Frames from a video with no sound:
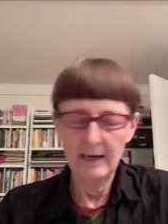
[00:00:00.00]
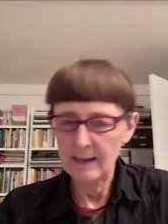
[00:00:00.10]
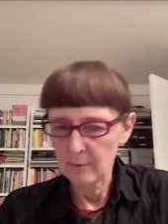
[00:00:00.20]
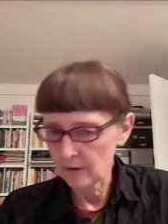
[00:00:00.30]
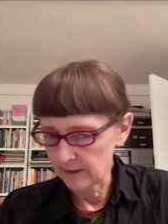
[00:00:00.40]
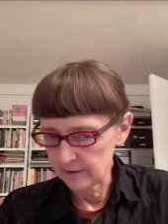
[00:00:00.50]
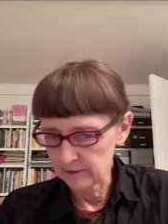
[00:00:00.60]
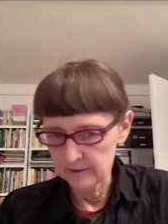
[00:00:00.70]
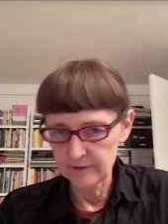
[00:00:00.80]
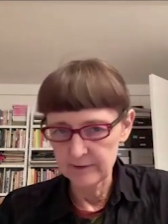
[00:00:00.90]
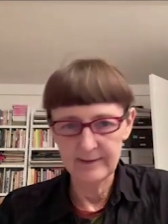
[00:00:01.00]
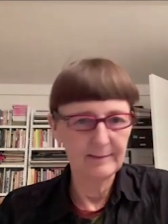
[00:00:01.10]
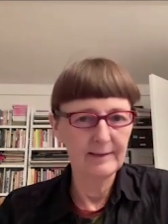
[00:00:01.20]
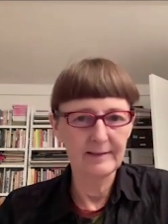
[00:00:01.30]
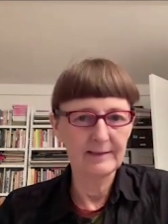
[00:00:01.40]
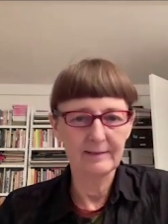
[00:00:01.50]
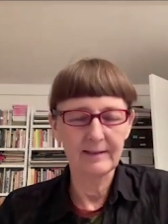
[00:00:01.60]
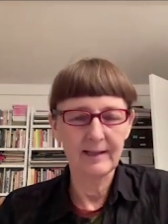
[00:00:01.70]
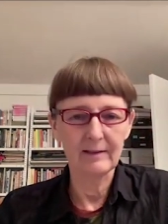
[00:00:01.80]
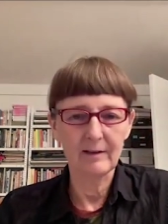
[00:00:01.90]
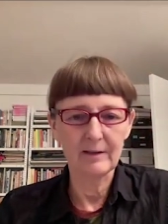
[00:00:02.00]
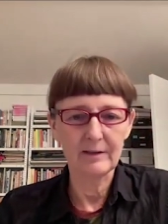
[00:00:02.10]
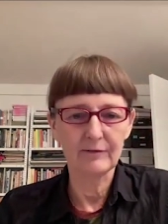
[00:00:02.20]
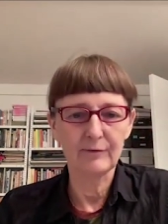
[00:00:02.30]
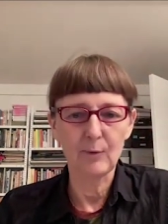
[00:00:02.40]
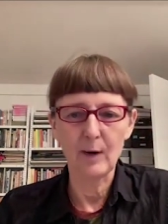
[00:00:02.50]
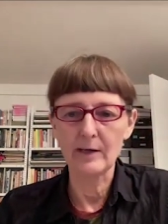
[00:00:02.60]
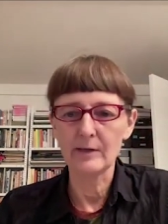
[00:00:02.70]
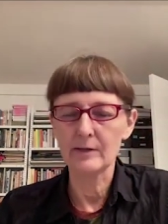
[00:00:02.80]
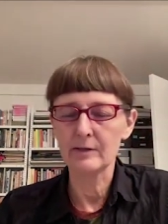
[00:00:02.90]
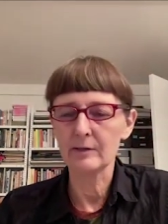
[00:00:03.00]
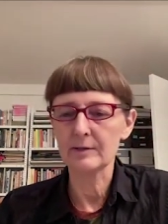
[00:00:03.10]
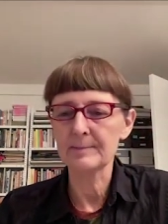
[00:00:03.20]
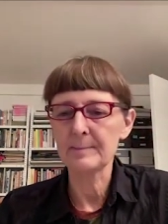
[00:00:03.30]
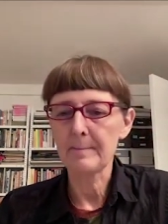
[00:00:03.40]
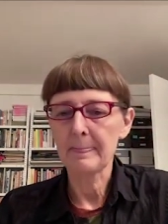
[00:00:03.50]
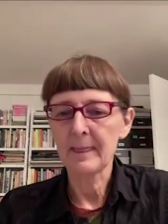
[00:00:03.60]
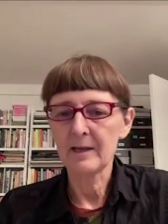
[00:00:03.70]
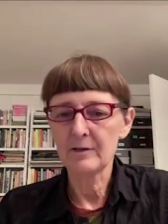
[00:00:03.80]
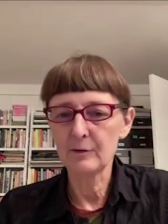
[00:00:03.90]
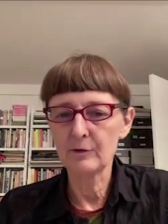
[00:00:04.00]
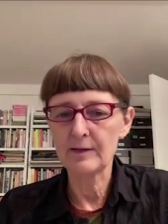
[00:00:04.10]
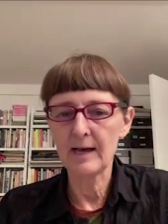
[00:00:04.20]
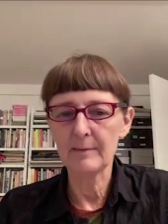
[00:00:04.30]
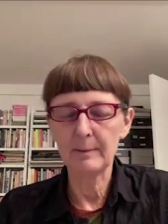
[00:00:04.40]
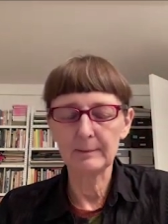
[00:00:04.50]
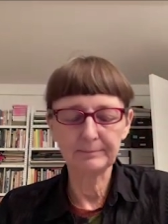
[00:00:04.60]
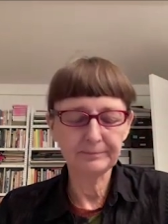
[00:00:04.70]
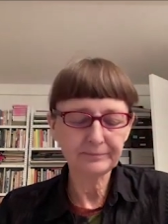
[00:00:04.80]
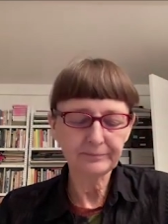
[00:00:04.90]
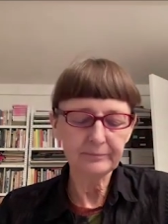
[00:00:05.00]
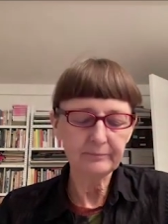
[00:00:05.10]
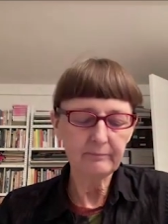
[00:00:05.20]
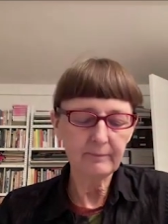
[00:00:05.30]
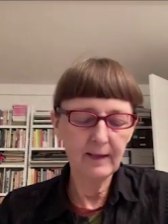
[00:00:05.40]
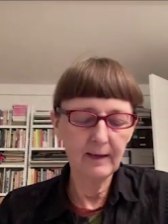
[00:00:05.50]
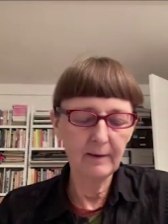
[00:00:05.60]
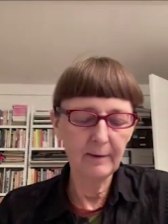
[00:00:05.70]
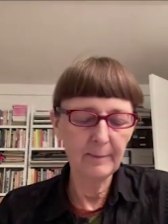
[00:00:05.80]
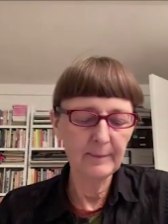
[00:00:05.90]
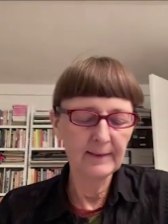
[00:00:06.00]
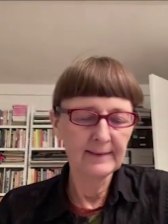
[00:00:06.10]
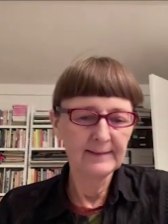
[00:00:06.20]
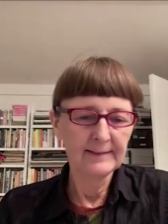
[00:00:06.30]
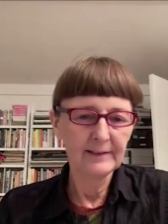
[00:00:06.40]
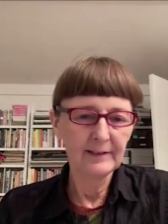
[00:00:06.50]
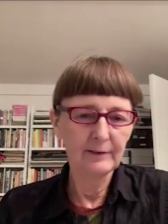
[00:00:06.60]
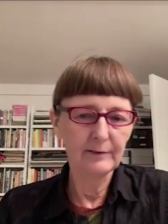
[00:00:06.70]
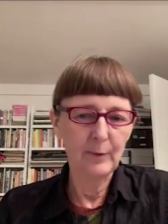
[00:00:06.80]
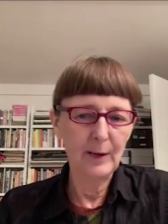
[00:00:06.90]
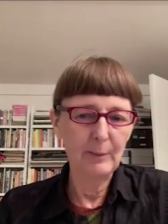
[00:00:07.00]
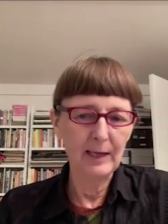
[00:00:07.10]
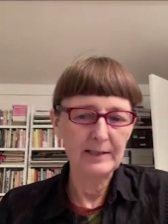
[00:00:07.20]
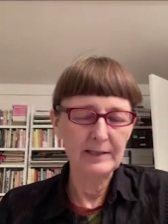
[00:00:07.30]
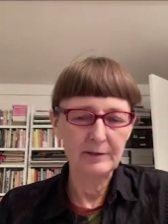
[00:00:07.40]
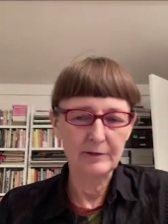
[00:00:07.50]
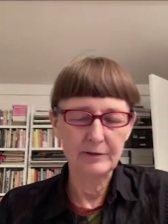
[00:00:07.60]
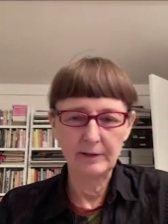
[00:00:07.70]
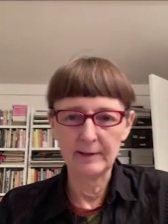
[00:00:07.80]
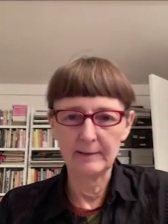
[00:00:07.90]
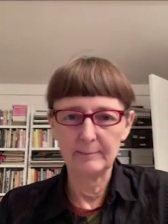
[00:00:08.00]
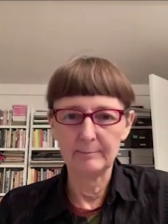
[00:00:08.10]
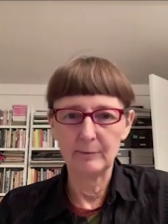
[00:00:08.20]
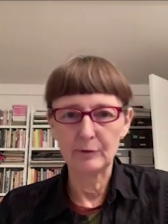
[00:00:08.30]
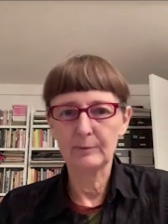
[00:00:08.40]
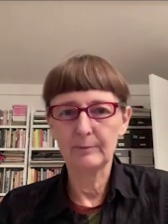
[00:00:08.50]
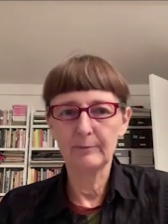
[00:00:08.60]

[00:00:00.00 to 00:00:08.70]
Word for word: collaborators. Yeah, there's like lots of ways to choose that, but um, in a way we're less interested in the most